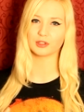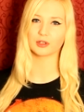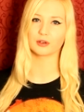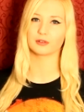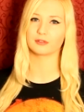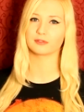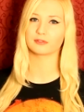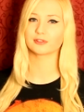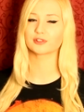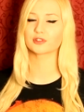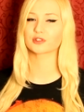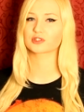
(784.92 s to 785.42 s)
know,
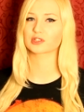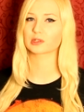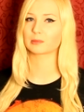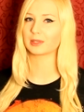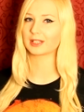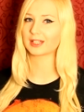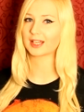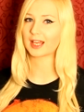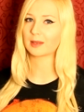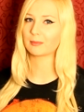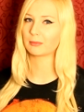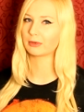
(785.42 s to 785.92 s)
if you're just going to
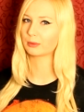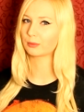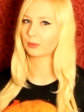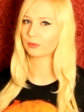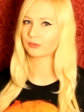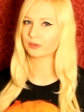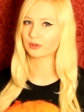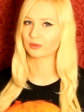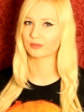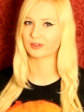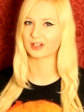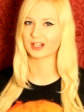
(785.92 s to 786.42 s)
be gaming
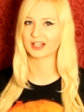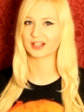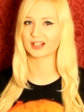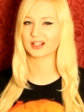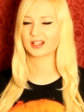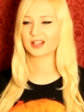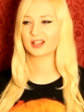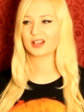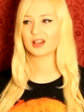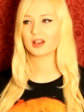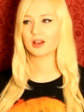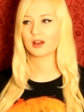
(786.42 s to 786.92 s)
with your
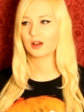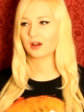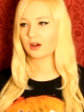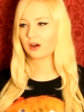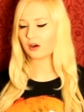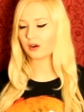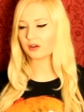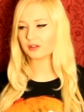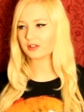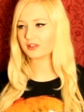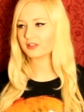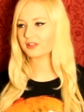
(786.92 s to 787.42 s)
rig,
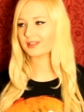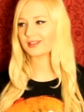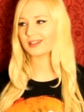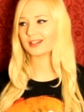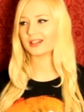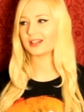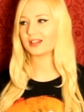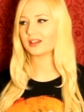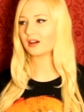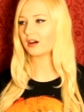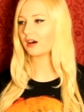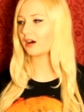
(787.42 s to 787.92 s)

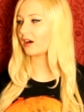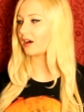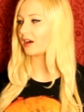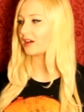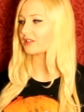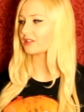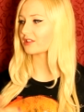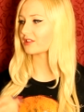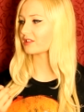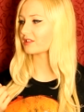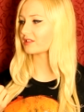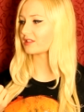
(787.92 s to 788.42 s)
honestly, I
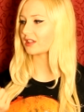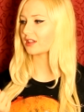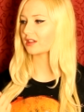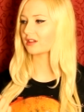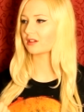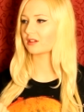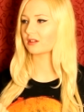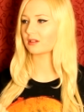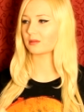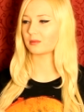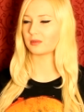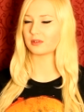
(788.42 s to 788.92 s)
just
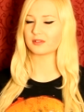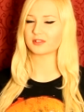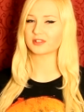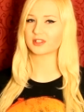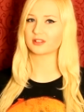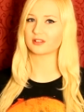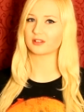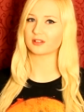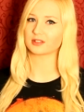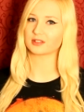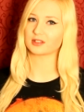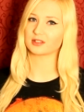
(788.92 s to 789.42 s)
stick with
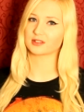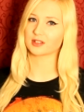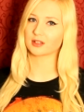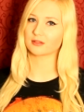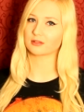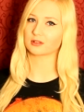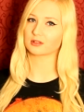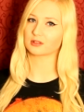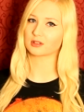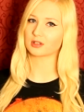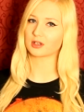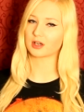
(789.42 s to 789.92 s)
Z
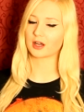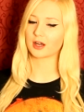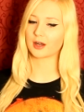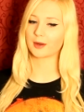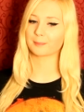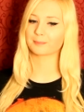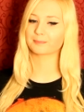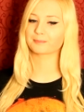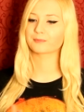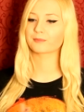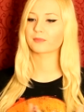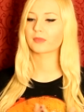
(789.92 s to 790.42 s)
ninety-seven.
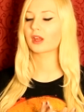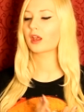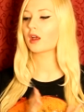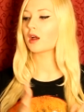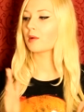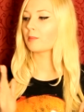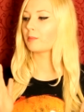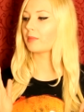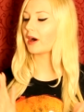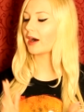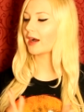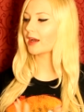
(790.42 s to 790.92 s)
Um,
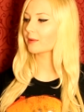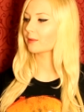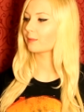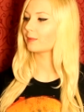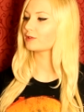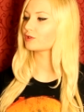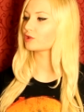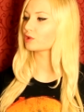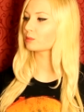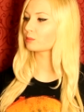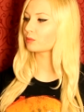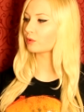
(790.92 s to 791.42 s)
but I'm going
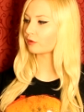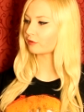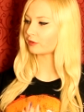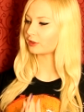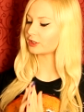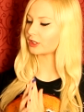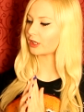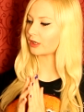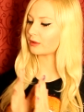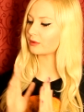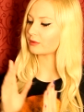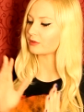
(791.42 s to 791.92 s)
to be doing more
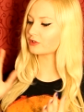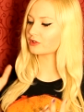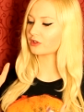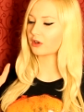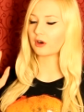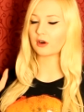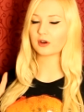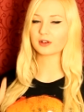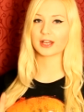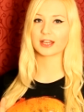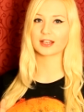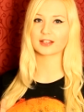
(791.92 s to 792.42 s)
videos
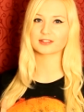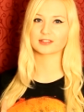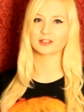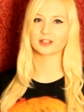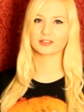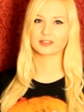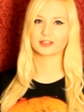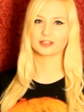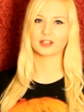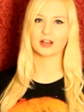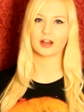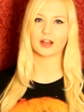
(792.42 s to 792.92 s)
on X
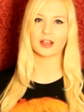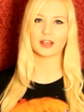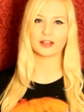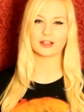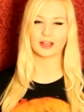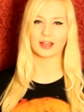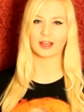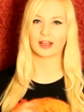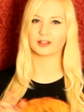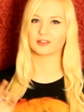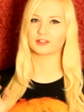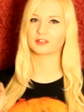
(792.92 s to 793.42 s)
ninety-nine,
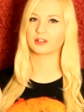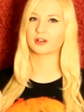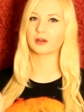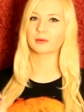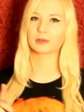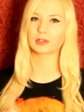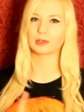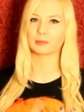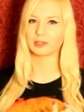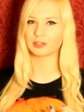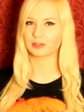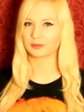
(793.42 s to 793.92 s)
and I'm
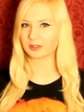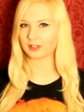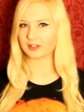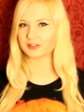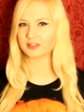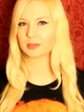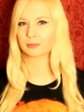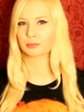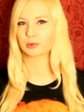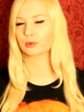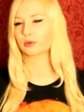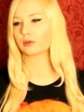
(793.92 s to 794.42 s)
going to be doing a
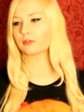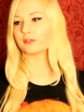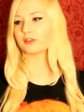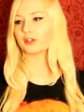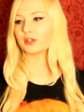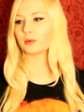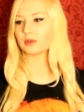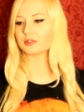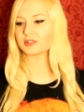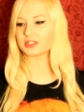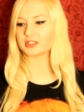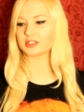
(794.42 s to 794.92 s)
separate
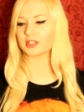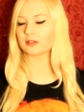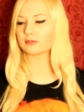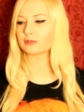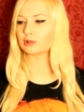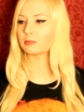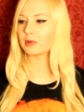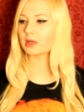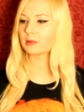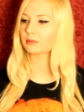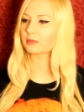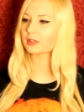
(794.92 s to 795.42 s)
review on D D R
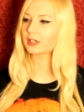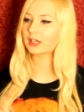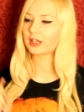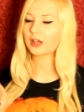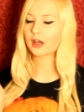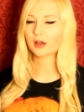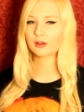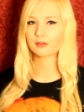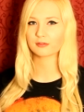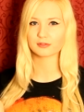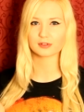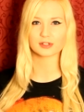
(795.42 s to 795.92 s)
four memory,
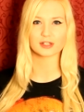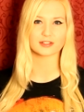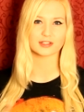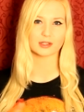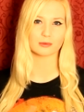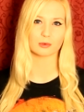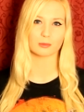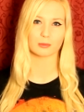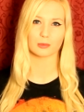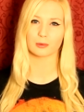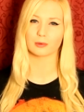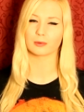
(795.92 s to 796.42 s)
hopefully a
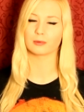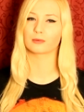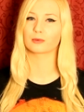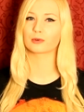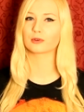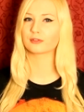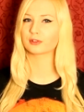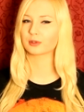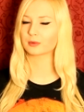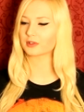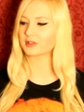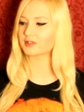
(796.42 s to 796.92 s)
separate
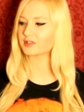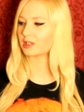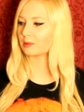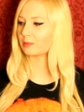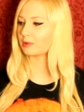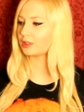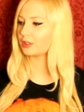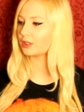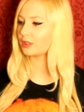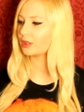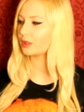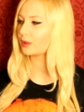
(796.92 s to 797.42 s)
review on C
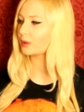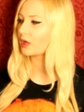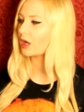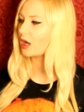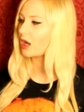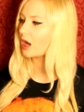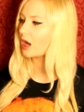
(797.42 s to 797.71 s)
P U.